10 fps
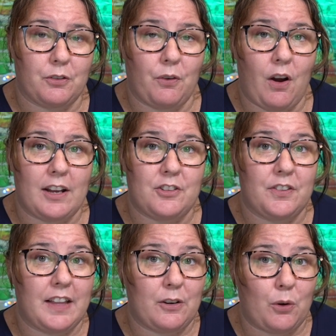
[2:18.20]
the right to
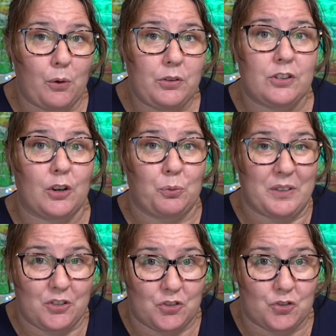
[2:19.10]
then also
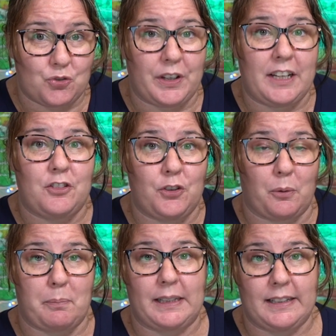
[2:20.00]
restrict your
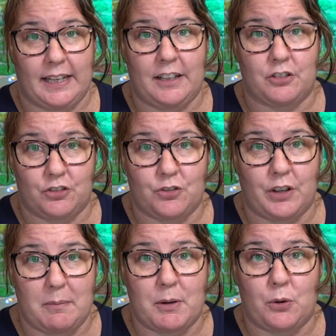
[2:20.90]
ability to
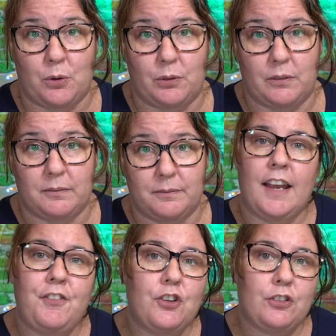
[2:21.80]
stream at all.
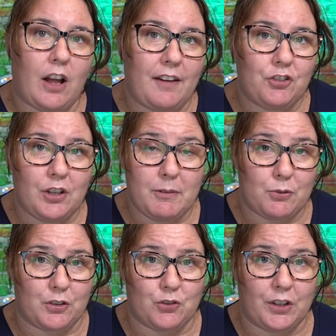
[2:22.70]
If your live stream is
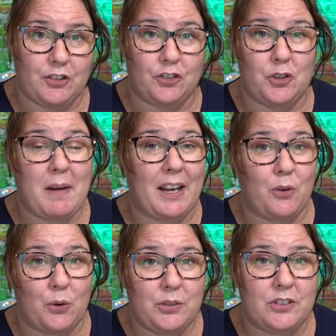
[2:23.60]
restricted, you may
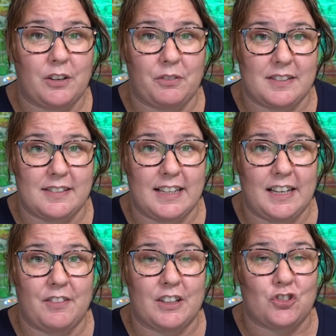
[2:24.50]
also
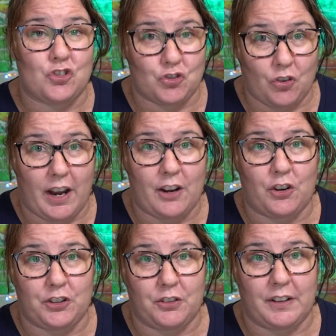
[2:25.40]
receive a strike
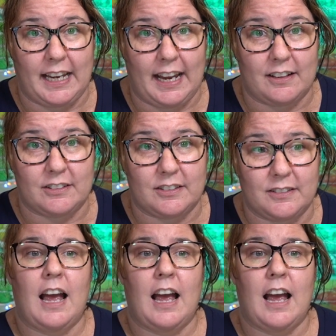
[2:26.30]
on your account.